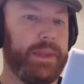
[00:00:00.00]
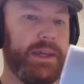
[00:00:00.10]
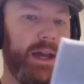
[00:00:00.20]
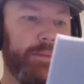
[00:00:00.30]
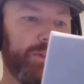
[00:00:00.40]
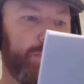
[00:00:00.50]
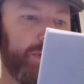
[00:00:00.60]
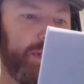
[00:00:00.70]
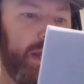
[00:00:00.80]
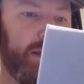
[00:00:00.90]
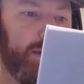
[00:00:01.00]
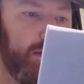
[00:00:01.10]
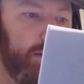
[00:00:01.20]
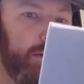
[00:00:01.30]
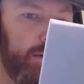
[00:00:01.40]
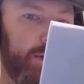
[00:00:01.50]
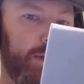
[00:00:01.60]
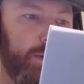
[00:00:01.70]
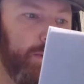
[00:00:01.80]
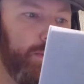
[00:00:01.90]
Copies were sent
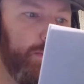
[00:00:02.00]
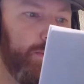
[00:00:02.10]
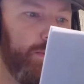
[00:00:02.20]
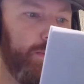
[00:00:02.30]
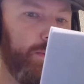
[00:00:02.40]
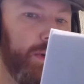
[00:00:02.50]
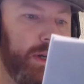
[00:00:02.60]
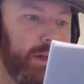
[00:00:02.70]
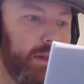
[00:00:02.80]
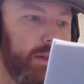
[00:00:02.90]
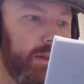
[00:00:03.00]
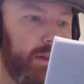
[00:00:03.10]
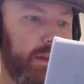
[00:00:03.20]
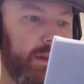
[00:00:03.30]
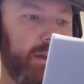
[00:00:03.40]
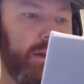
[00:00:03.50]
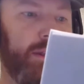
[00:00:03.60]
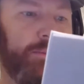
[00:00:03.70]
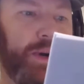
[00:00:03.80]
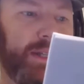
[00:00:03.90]
to
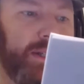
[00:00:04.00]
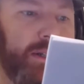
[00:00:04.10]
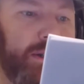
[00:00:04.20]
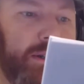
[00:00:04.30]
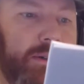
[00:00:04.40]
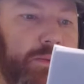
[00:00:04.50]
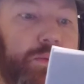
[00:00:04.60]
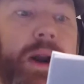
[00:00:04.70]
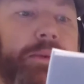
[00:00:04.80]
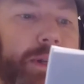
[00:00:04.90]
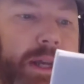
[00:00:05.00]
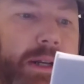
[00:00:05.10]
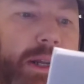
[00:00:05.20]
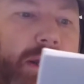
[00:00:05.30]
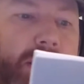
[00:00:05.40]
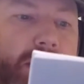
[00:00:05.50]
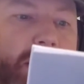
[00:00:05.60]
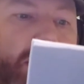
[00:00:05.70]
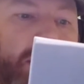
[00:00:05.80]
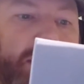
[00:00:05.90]
the President, Robert Kennedy,
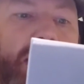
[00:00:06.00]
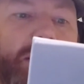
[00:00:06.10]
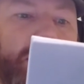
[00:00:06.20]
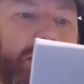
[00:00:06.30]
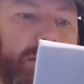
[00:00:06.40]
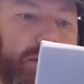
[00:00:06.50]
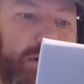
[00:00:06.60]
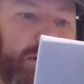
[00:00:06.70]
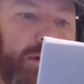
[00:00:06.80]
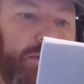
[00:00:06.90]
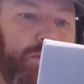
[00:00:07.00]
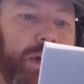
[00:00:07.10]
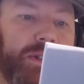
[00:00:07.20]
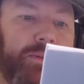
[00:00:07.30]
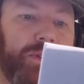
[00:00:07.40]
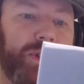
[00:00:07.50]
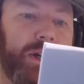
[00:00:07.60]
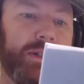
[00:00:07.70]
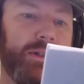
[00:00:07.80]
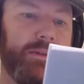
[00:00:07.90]
Taylor, Rusk for
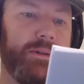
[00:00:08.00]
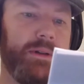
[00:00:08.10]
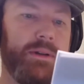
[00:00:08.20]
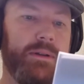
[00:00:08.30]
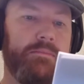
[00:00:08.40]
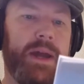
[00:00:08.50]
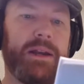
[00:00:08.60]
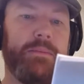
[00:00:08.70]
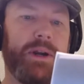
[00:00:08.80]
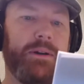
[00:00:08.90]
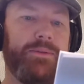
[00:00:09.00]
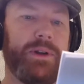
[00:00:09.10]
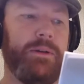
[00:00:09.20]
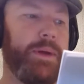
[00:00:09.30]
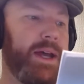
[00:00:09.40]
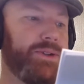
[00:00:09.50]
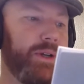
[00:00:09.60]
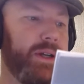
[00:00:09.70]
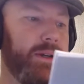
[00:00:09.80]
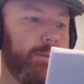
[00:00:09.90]
Johnson, McNamara for
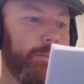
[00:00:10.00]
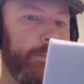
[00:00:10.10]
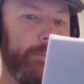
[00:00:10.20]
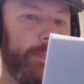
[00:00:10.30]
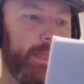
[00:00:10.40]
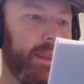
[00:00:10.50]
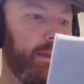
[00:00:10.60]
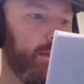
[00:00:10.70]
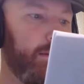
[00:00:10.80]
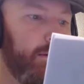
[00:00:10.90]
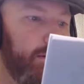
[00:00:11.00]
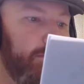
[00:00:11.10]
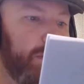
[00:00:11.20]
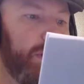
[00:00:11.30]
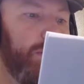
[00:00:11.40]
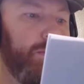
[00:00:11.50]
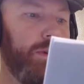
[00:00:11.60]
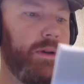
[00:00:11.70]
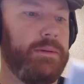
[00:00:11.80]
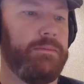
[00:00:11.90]
Gilpatrick,
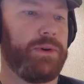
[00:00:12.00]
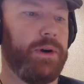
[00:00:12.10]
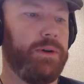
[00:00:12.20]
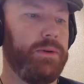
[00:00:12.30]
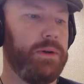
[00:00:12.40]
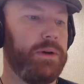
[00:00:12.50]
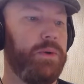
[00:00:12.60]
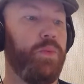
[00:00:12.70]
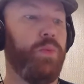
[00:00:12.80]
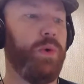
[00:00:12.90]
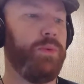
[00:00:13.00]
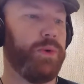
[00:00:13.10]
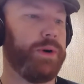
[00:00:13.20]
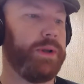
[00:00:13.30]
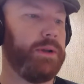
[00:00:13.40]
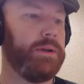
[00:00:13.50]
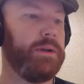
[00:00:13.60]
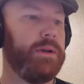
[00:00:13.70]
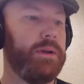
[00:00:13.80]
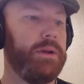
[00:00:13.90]
McCone, Murrow, Woodward
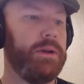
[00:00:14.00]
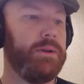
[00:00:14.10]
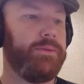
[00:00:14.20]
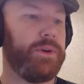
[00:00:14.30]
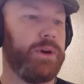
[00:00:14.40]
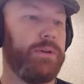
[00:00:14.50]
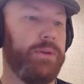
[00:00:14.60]
for